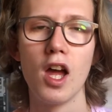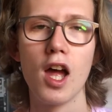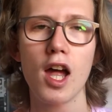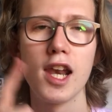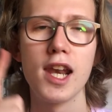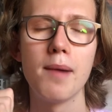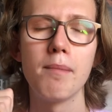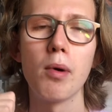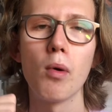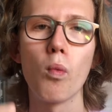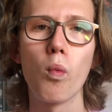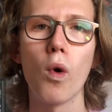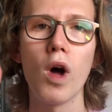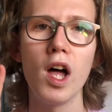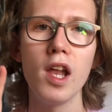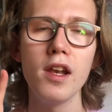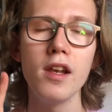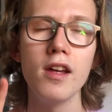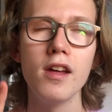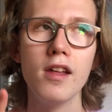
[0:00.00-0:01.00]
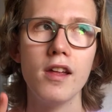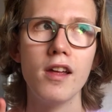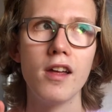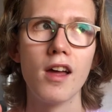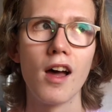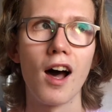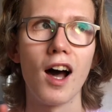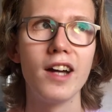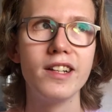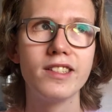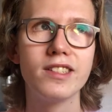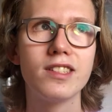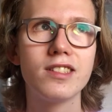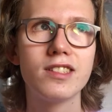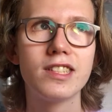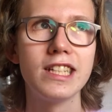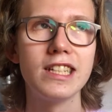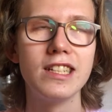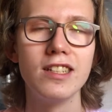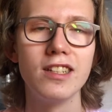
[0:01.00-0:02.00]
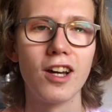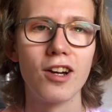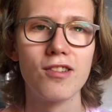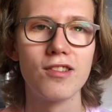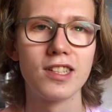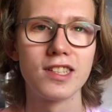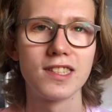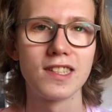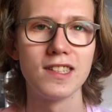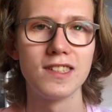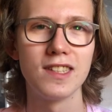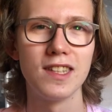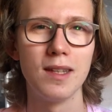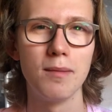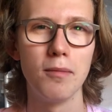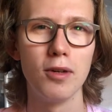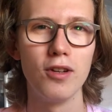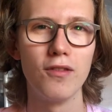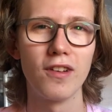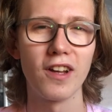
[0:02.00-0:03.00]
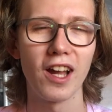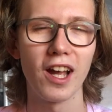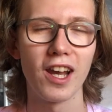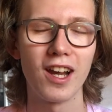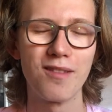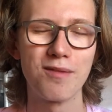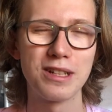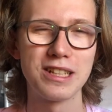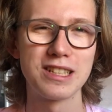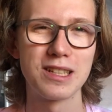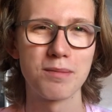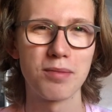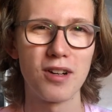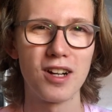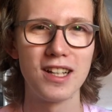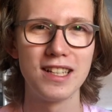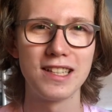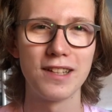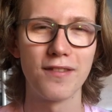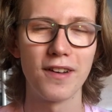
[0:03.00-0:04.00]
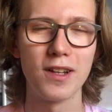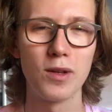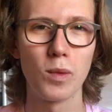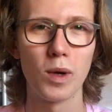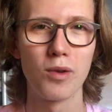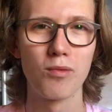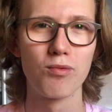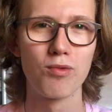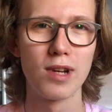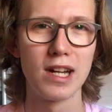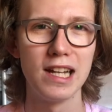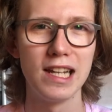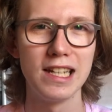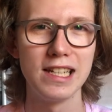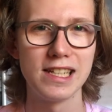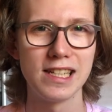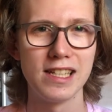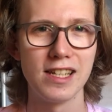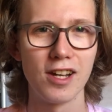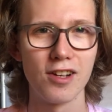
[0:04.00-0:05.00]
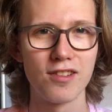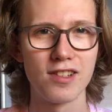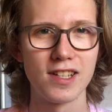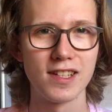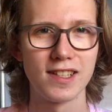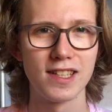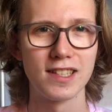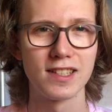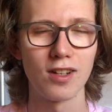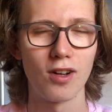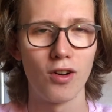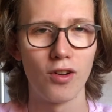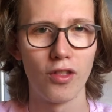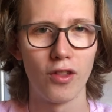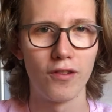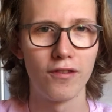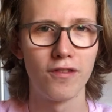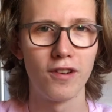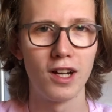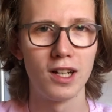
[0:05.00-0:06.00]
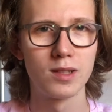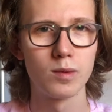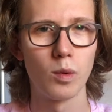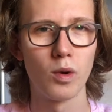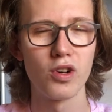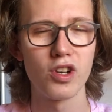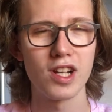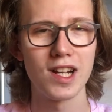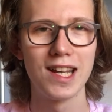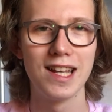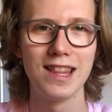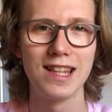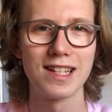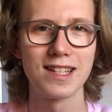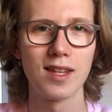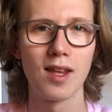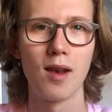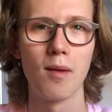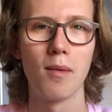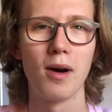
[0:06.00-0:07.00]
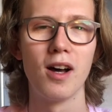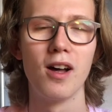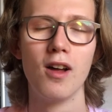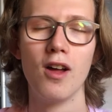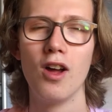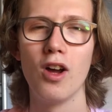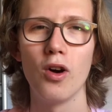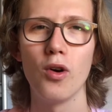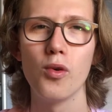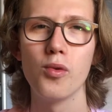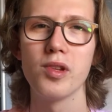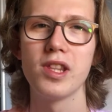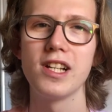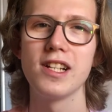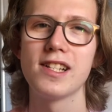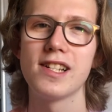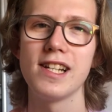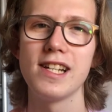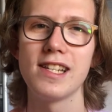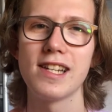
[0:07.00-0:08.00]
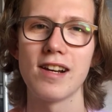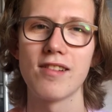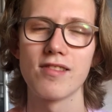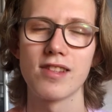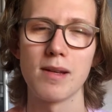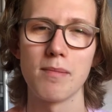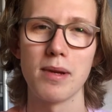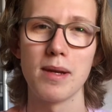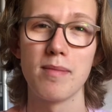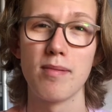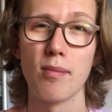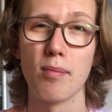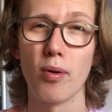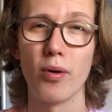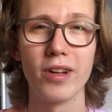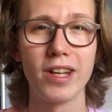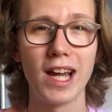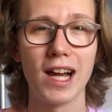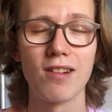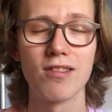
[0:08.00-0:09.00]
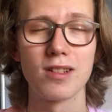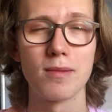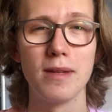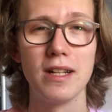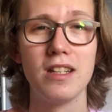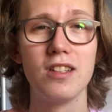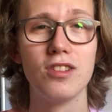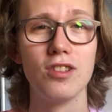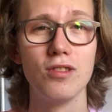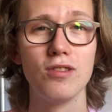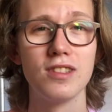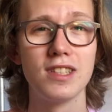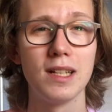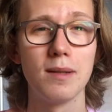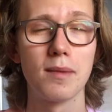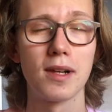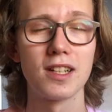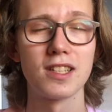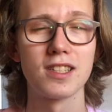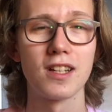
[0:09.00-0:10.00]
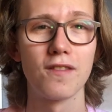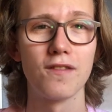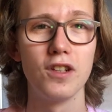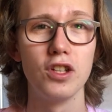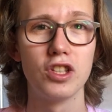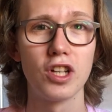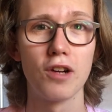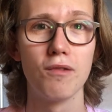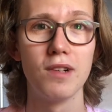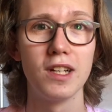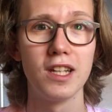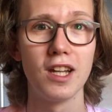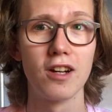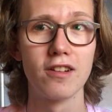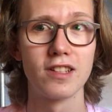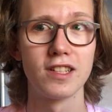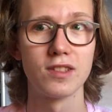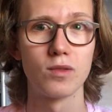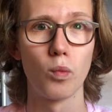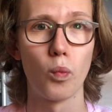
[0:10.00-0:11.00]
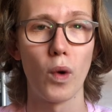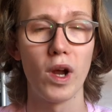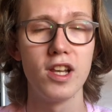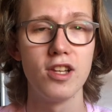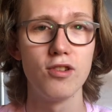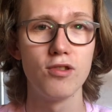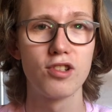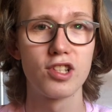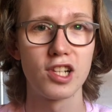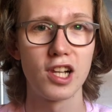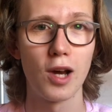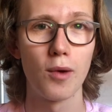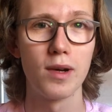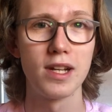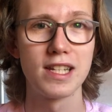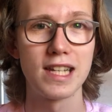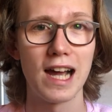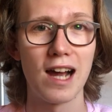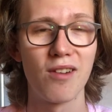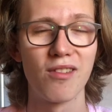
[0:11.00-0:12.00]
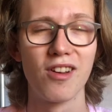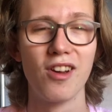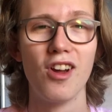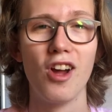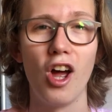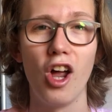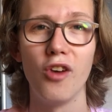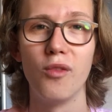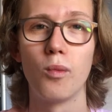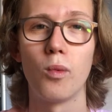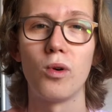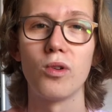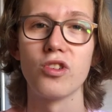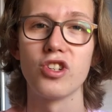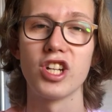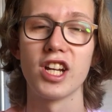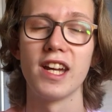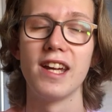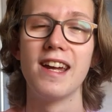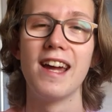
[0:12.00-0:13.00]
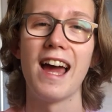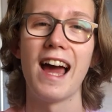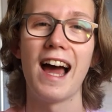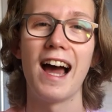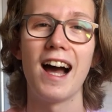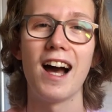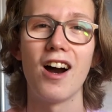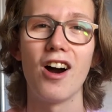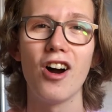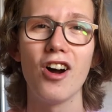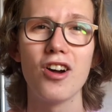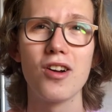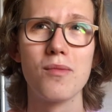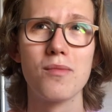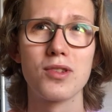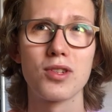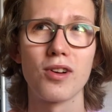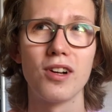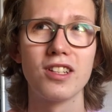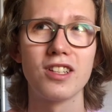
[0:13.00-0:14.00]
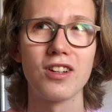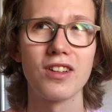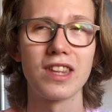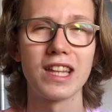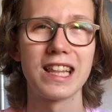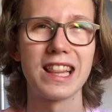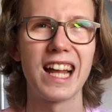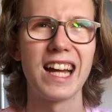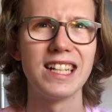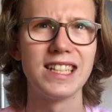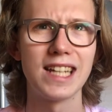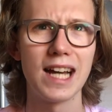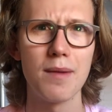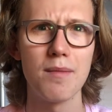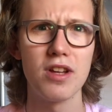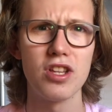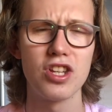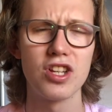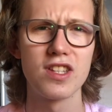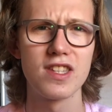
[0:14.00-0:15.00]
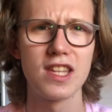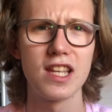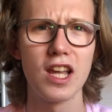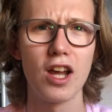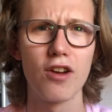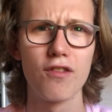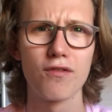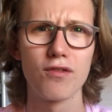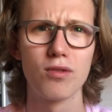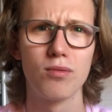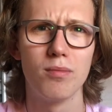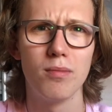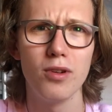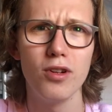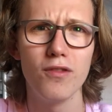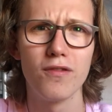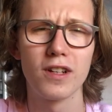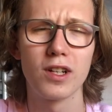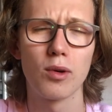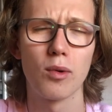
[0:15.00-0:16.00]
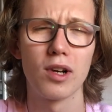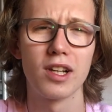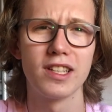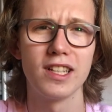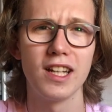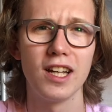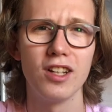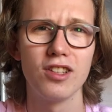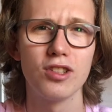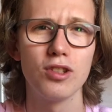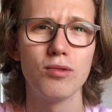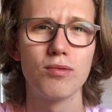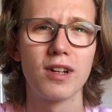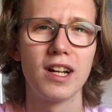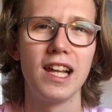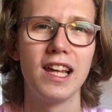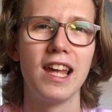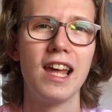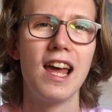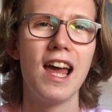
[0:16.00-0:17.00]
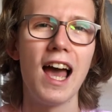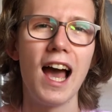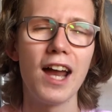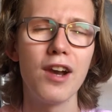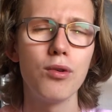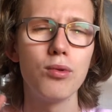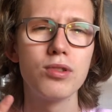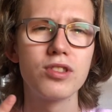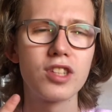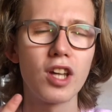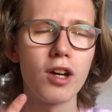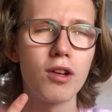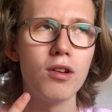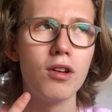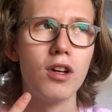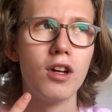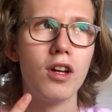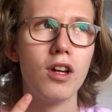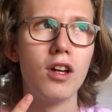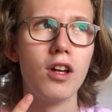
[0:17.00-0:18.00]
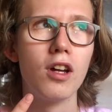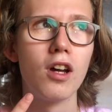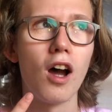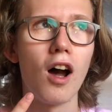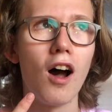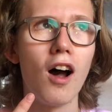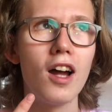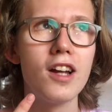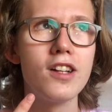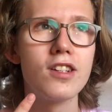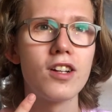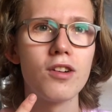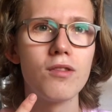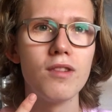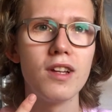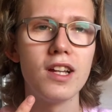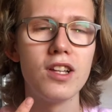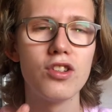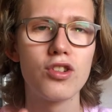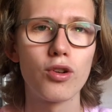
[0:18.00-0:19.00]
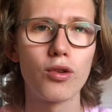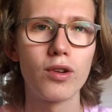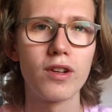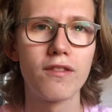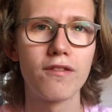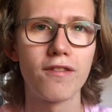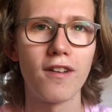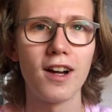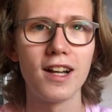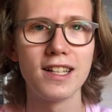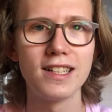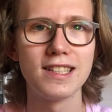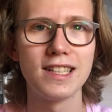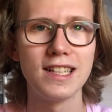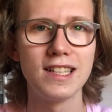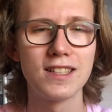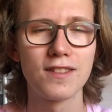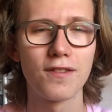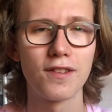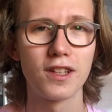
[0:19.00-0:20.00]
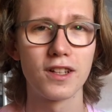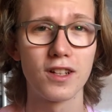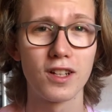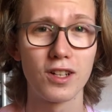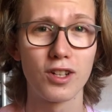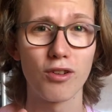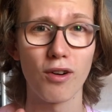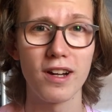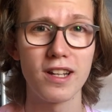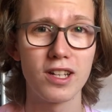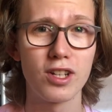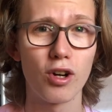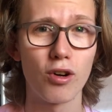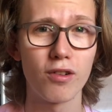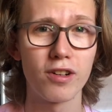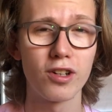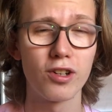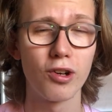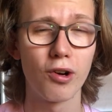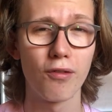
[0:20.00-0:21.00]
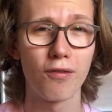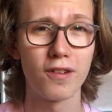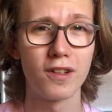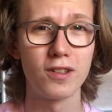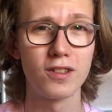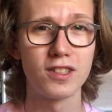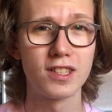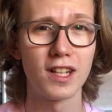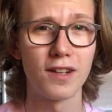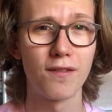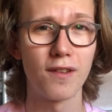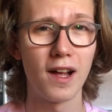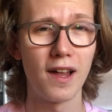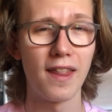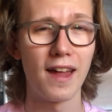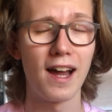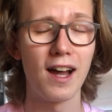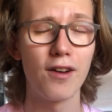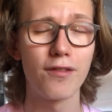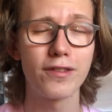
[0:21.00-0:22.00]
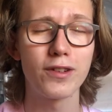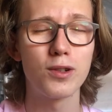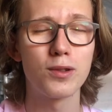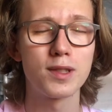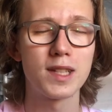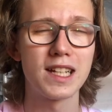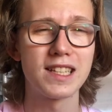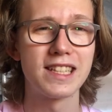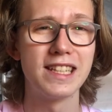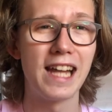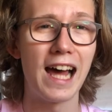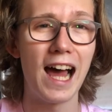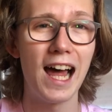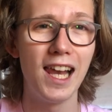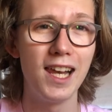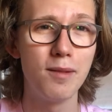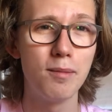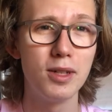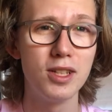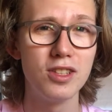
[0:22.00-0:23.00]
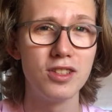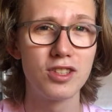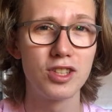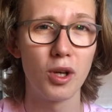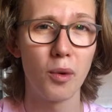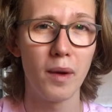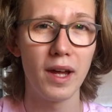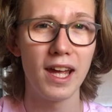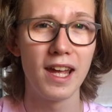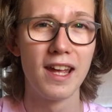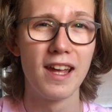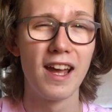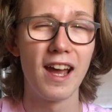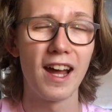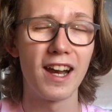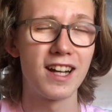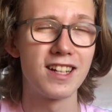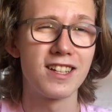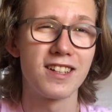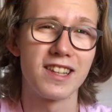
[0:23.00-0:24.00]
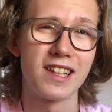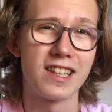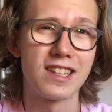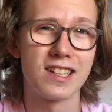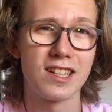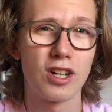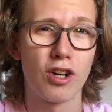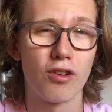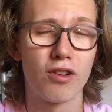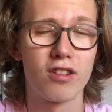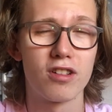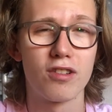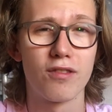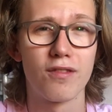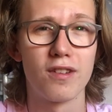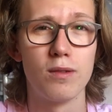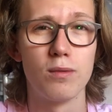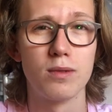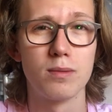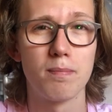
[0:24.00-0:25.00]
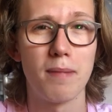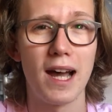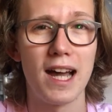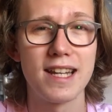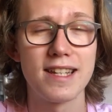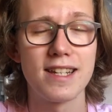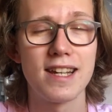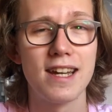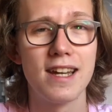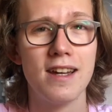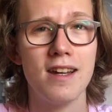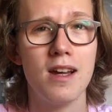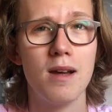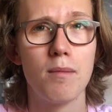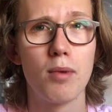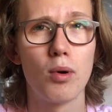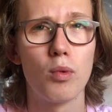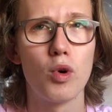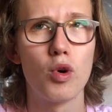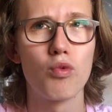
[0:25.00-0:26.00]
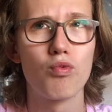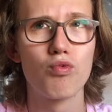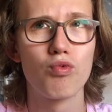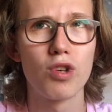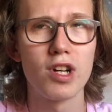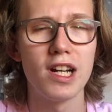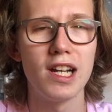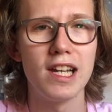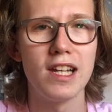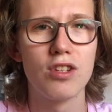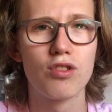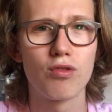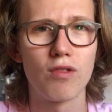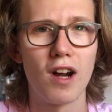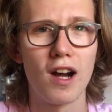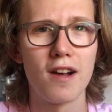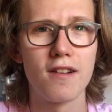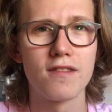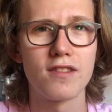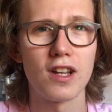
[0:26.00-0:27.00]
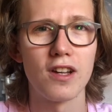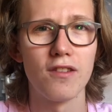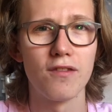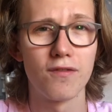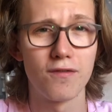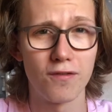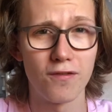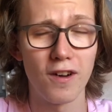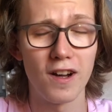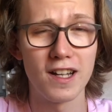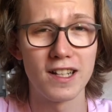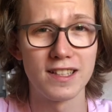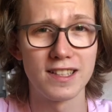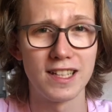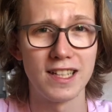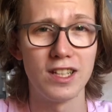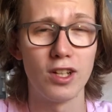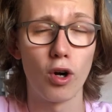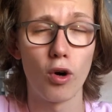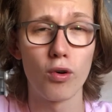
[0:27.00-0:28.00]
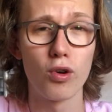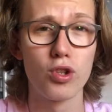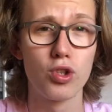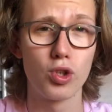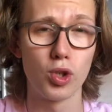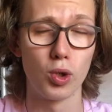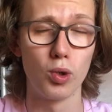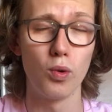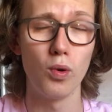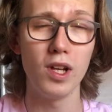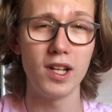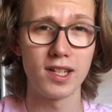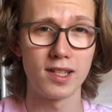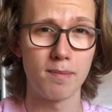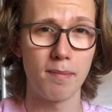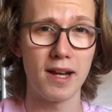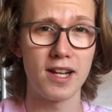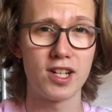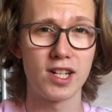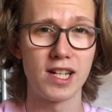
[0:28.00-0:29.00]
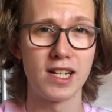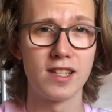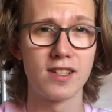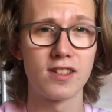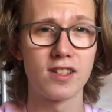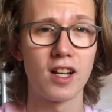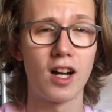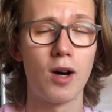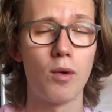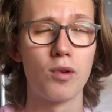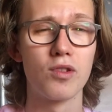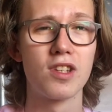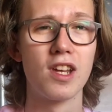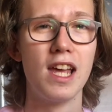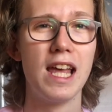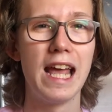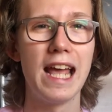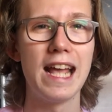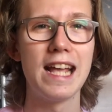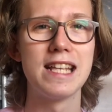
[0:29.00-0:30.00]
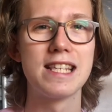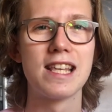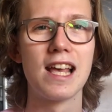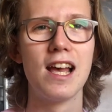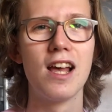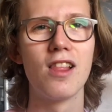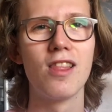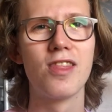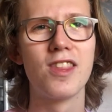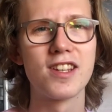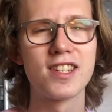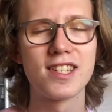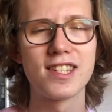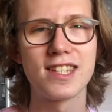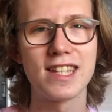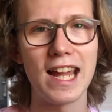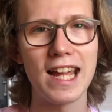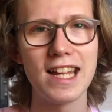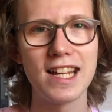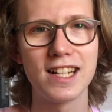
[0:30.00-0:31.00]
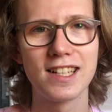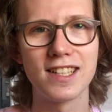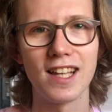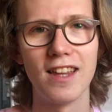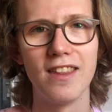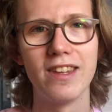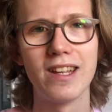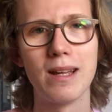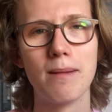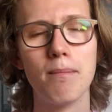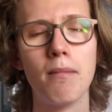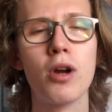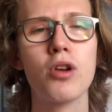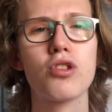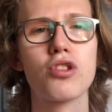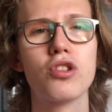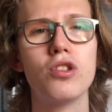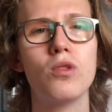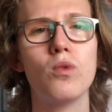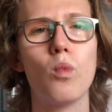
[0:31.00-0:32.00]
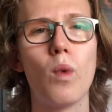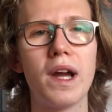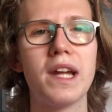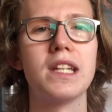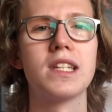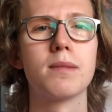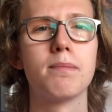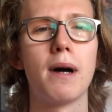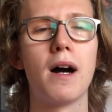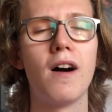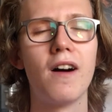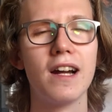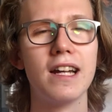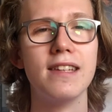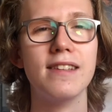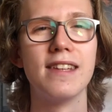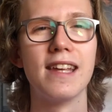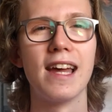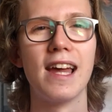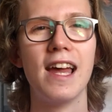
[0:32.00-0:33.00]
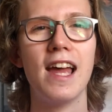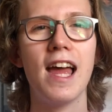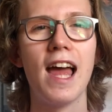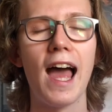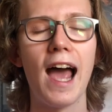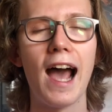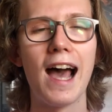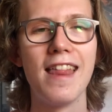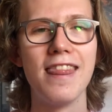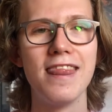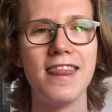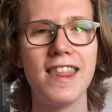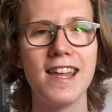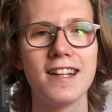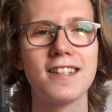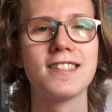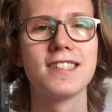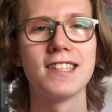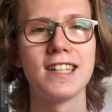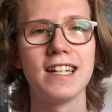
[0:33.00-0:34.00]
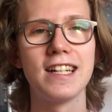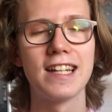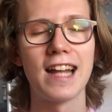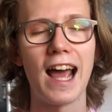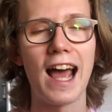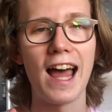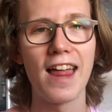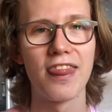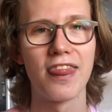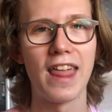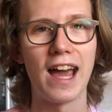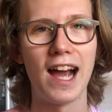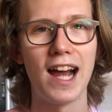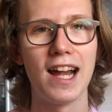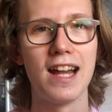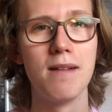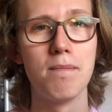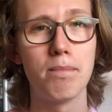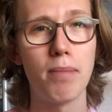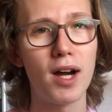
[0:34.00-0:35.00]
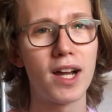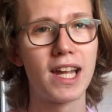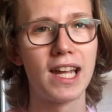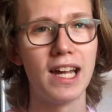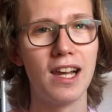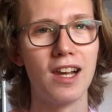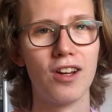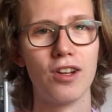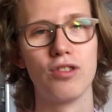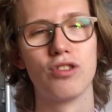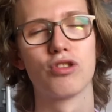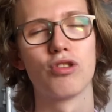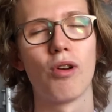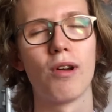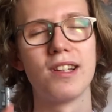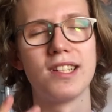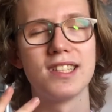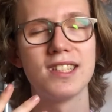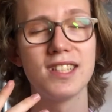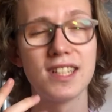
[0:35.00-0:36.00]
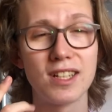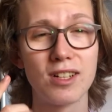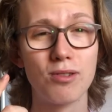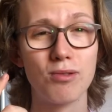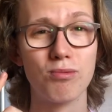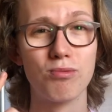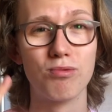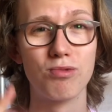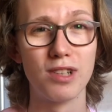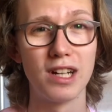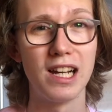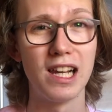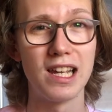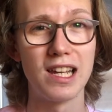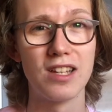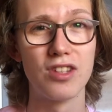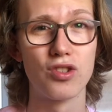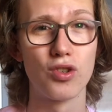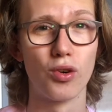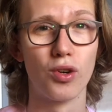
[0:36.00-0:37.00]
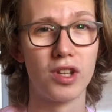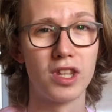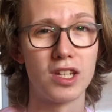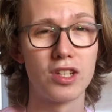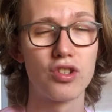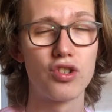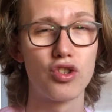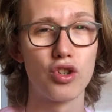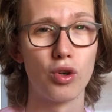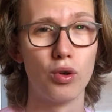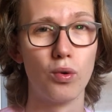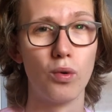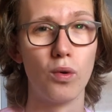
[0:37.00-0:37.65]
Number one, I didn't notice this in the movie, and I'd be surprised if anyone really did notice this on the first watch in the cinema. All these details that people point out to me do seem like stuff you'd only notice when you slow it down and watch it at home, so I don't think that damages the overall movie quality at all, really. And also, I don't enjoy fight scenes for the great choreography or stuff like that. Of course, that's an element to it, and I don't think the choreography was bad here. But what really drives a fight scene, or a duel, especially in Star Wars, is the stakes and the emotional weight behind it. And this scene had that in bucket loads, so I still really enjoy this duel.